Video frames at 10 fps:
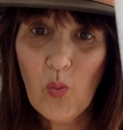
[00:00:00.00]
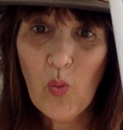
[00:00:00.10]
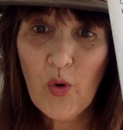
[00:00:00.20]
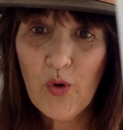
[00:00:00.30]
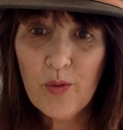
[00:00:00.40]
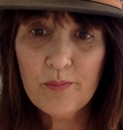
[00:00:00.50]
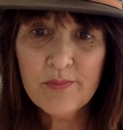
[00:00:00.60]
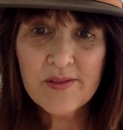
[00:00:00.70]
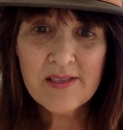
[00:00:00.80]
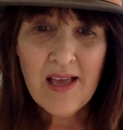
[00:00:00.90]

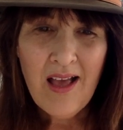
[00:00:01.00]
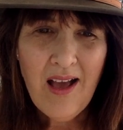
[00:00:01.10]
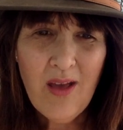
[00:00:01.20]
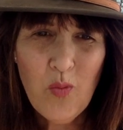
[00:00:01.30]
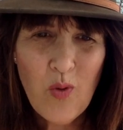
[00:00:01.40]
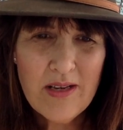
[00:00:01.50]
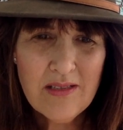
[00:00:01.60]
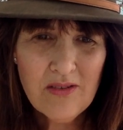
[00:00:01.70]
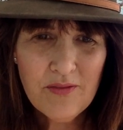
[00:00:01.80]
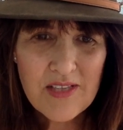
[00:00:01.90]
worms. I
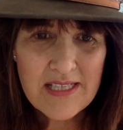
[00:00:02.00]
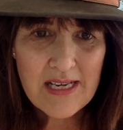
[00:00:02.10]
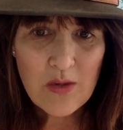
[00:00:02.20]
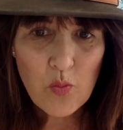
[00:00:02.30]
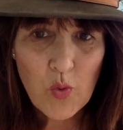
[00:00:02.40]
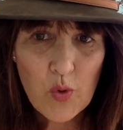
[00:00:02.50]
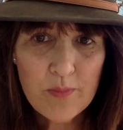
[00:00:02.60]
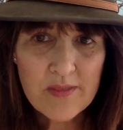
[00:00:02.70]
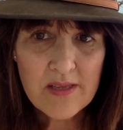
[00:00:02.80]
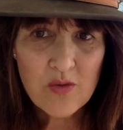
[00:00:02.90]
wonder if there's any
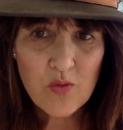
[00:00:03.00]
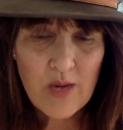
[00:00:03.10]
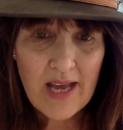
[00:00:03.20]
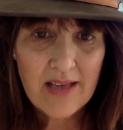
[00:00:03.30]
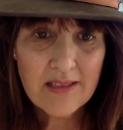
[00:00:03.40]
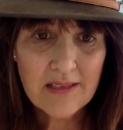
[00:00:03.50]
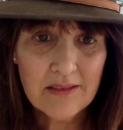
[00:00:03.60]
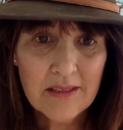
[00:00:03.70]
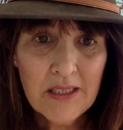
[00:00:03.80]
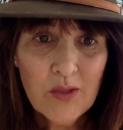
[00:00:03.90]
worms in your garden.
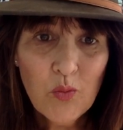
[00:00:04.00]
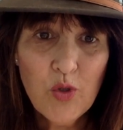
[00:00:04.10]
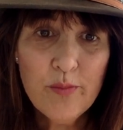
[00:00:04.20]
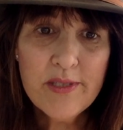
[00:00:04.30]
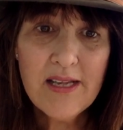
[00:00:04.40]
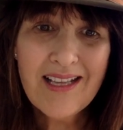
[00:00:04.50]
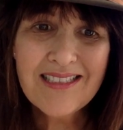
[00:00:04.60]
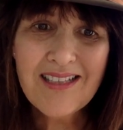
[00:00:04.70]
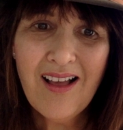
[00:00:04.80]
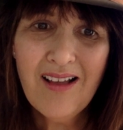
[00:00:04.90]
Worms
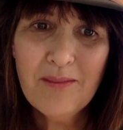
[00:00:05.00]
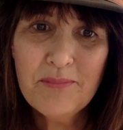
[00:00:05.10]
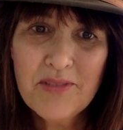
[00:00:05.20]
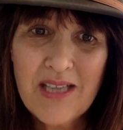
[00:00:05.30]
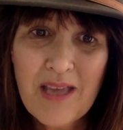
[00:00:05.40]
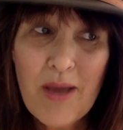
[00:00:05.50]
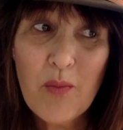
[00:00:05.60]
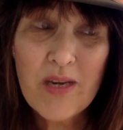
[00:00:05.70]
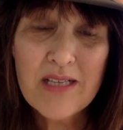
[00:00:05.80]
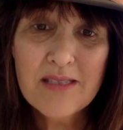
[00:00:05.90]
like to come out
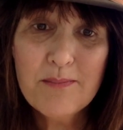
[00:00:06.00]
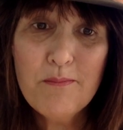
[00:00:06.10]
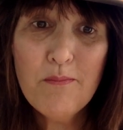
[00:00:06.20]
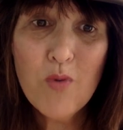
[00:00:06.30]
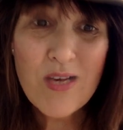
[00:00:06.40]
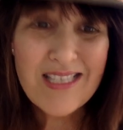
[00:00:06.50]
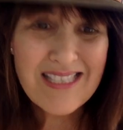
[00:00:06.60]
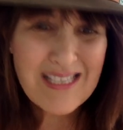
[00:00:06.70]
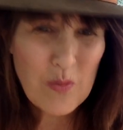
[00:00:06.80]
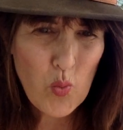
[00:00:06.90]
when it's
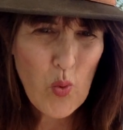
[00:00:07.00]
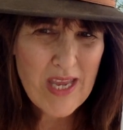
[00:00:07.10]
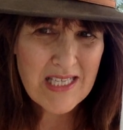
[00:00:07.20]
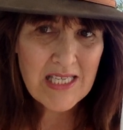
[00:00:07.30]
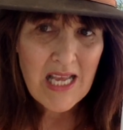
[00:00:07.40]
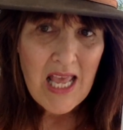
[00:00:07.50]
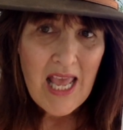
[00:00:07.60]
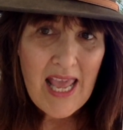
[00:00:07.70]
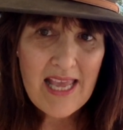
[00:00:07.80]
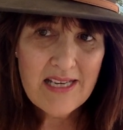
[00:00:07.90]
moist and wet
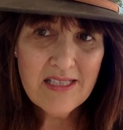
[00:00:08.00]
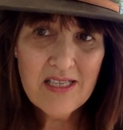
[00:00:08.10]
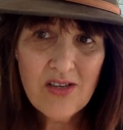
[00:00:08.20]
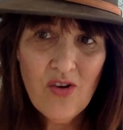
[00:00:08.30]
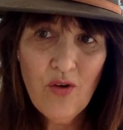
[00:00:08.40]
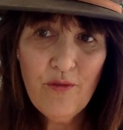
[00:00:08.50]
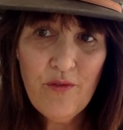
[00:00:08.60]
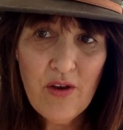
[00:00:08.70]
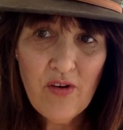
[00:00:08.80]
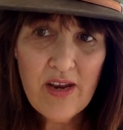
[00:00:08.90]
and not
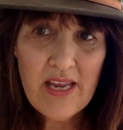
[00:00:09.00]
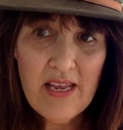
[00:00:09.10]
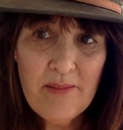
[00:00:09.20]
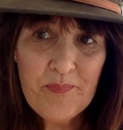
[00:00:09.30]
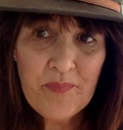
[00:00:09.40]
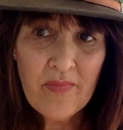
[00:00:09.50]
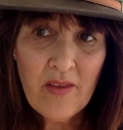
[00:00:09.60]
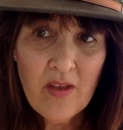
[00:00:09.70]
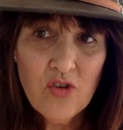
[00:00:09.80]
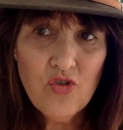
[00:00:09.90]
very
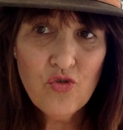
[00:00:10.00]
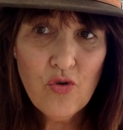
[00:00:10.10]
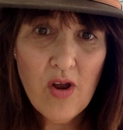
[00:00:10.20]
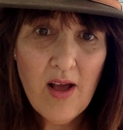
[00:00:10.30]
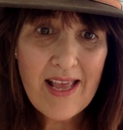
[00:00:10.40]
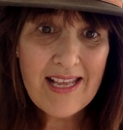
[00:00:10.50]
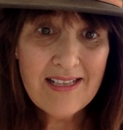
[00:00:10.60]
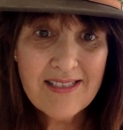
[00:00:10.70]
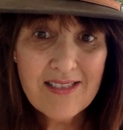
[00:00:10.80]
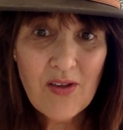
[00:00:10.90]
dry.
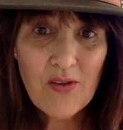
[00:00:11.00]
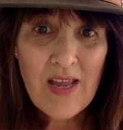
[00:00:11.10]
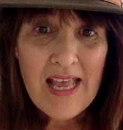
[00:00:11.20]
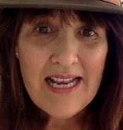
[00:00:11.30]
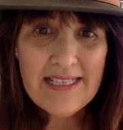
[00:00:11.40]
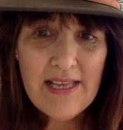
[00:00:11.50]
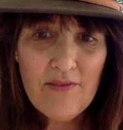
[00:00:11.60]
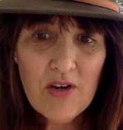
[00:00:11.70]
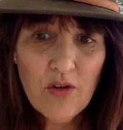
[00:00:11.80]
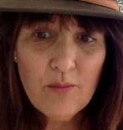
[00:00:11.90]
So let's have
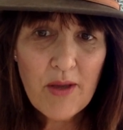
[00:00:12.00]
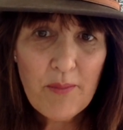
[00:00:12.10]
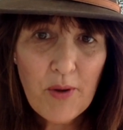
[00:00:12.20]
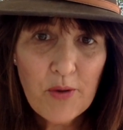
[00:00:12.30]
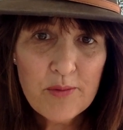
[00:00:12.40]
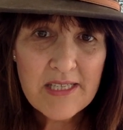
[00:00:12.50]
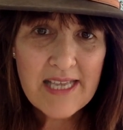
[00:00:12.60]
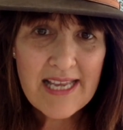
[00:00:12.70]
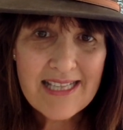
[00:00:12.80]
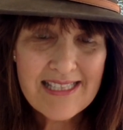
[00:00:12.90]
a look at my poem
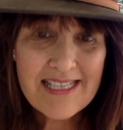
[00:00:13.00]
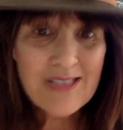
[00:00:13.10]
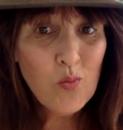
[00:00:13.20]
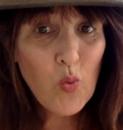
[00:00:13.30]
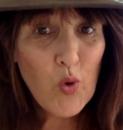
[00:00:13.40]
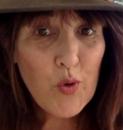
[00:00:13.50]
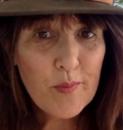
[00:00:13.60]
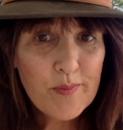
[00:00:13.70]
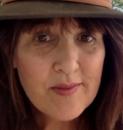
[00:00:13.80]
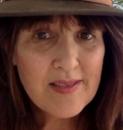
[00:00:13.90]
today. It says
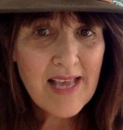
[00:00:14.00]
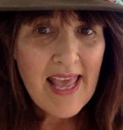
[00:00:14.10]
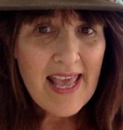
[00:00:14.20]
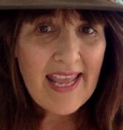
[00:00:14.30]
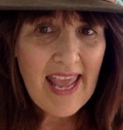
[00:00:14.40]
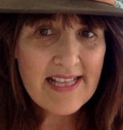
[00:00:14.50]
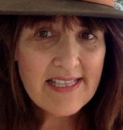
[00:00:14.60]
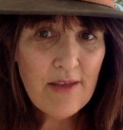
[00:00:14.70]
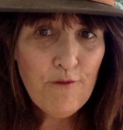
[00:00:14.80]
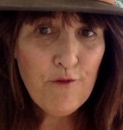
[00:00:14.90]
worms. Cats
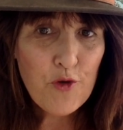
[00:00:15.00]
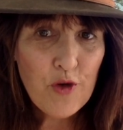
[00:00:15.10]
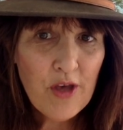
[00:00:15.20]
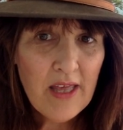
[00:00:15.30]
have fur